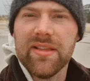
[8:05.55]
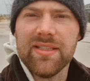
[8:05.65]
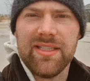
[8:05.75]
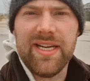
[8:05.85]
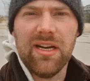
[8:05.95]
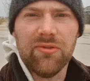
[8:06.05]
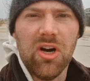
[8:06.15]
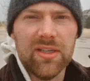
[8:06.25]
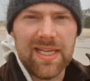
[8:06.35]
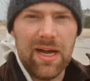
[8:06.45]
the scene I've
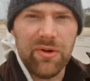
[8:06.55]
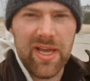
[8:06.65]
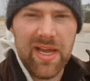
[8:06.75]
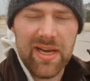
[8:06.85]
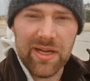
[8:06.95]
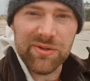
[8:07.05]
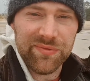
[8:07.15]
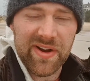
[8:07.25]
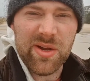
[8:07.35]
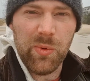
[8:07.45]
got down here. Now it's
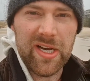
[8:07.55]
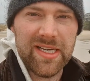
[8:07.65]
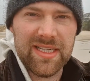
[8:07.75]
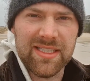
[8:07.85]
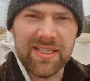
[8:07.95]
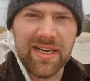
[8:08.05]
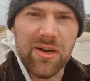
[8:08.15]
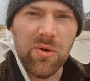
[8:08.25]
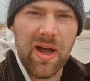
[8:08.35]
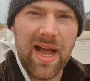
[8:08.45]
very windy
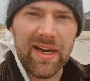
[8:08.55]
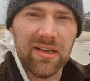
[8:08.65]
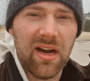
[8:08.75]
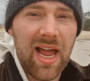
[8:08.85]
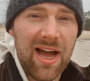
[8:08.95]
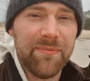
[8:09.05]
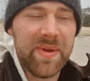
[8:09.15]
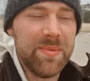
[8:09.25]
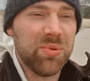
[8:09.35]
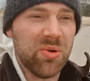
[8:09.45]
still, and I have
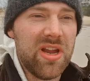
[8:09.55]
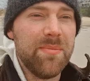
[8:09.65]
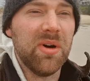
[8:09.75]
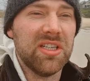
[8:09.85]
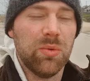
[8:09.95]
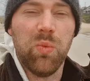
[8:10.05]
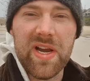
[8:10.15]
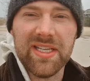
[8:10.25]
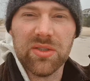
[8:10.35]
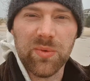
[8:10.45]
been pretty much
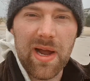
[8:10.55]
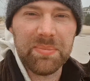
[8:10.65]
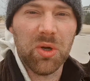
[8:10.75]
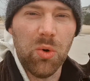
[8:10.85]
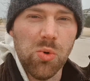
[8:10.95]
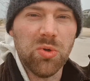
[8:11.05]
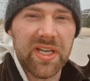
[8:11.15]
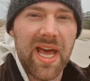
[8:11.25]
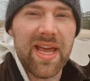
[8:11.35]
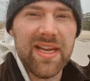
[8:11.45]
windswept all
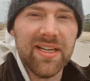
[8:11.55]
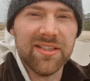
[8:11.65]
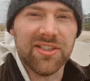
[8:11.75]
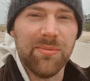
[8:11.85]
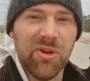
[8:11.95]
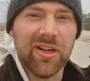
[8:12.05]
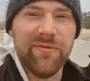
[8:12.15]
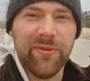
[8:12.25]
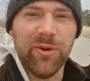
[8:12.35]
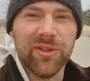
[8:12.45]
day, so I'm
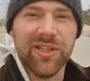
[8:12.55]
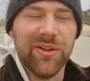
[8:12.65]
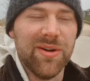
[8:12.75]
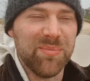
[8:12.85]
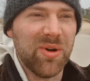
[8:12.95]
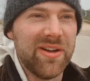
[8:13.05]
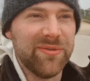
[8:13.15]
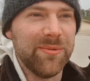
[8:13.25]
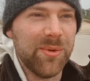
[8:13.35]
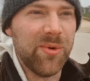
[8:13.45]
looking forward to a break
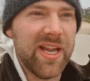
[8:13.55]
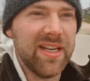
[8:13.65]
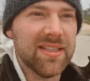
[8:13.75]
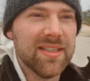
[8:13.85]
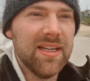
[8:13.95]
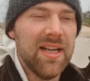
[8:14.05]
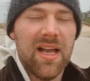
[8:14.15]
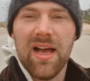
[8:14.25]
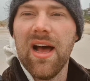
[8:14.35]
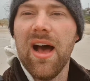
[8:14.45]
from the wind.
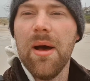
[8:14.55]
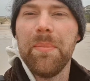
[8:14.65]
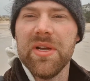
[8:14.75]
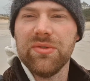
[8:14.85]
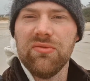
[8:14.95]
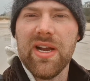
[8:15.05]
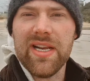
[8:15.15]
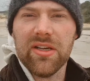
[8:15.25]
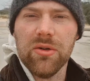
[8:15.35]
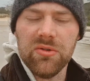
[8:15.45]
But it's
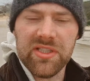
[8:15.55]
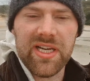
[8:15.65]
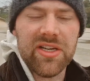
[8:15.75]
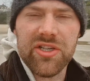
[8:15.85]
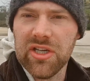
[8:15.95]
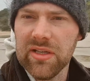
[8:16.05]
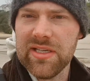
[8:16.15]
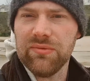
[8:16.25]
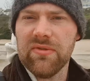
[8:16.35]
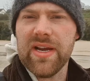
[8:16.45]
really cool scene because you've got
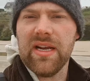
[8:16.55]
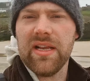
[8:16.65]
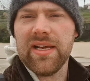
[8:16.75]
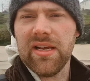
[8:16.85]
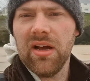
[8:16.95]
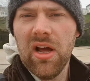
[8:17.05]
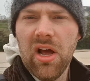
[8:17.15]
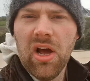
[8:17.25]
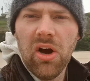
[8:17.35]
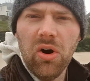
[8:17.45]
these really
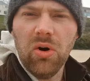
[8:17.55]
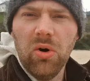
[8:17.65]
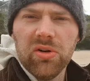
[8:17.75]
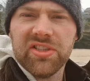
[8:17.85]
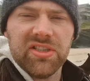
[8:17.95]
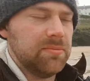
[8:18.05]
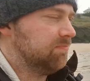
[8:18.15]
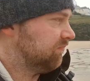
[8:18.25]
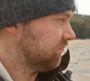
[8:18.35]
awesome